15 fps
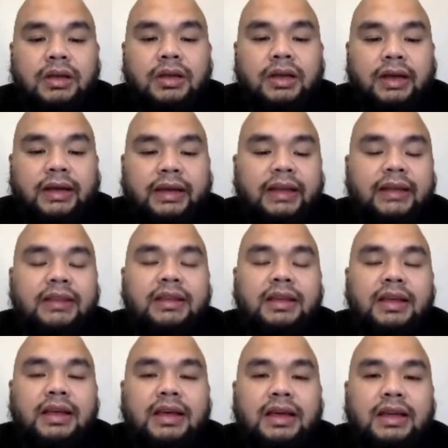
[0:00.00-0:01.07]
Again,
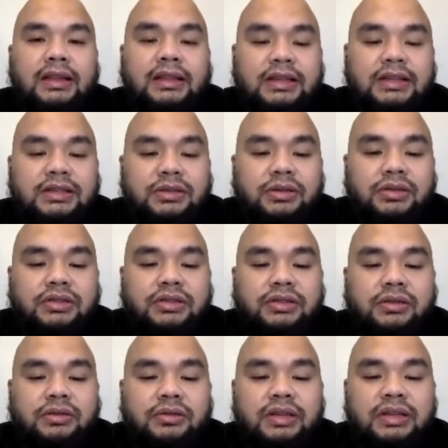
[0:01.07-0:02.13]

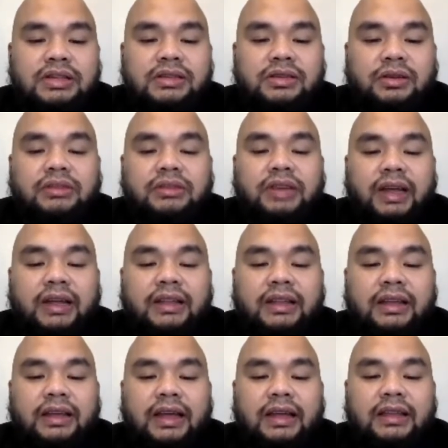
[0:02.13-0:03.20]
testosterone is
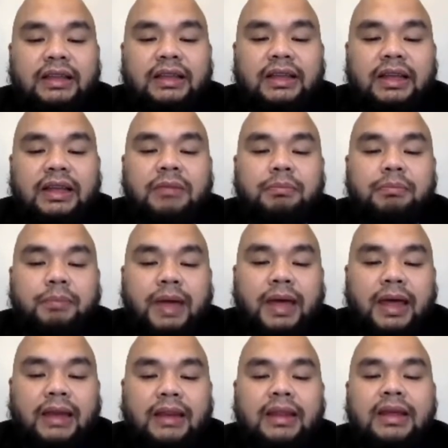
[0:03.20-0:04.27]
contraindicated in
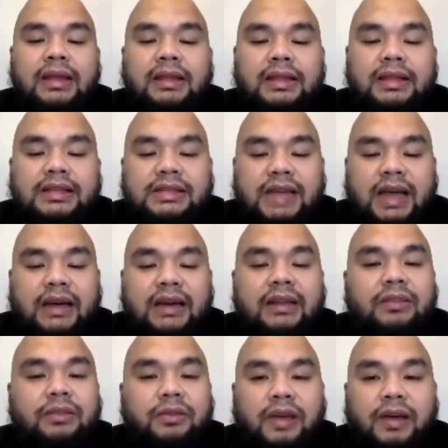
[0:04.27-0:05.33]
men
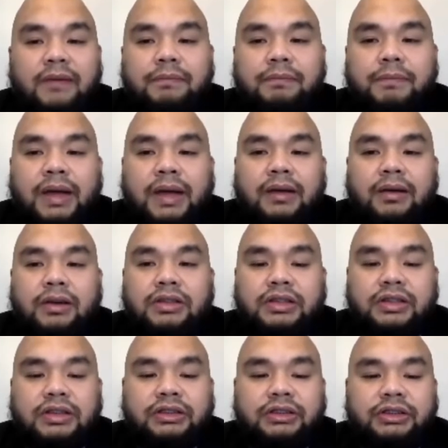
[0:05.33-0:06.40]
desiring to have
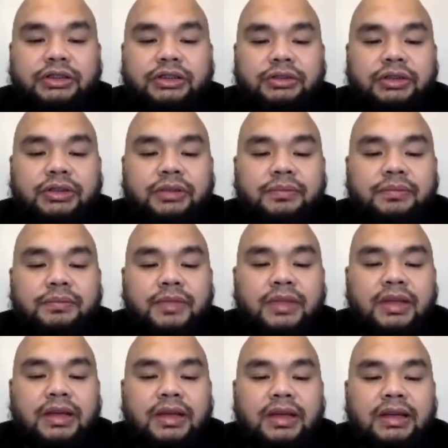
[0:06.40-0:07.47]
biological children.
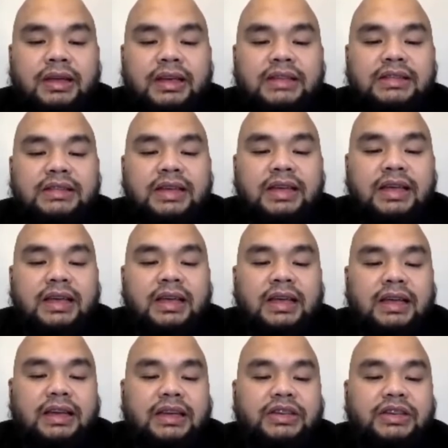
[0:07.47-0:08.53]
Yes,
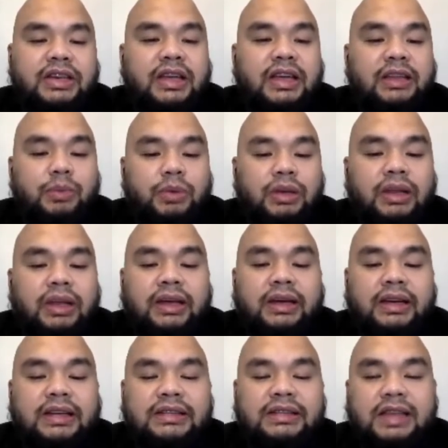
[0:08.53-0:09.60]
initially it will
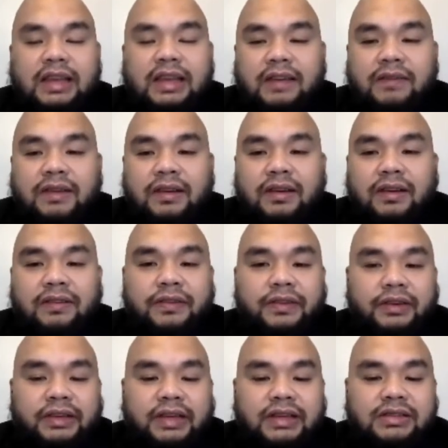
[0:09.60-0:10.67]
increase the level of your
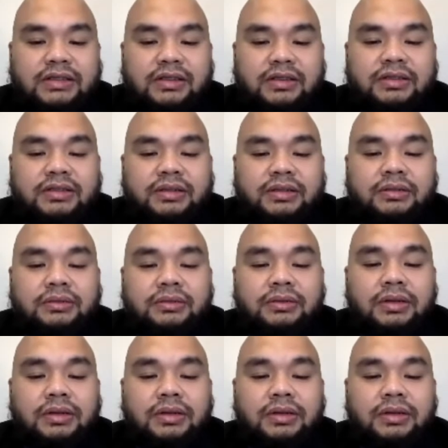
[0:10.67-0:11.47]
testosterone,